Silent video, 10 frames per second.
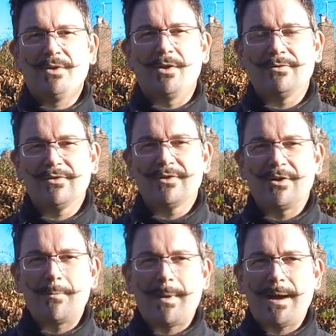Golf
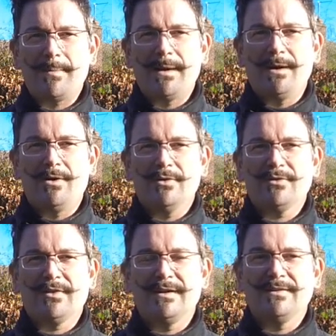Zero Papa
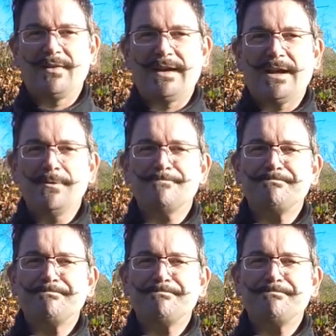Oscar Tango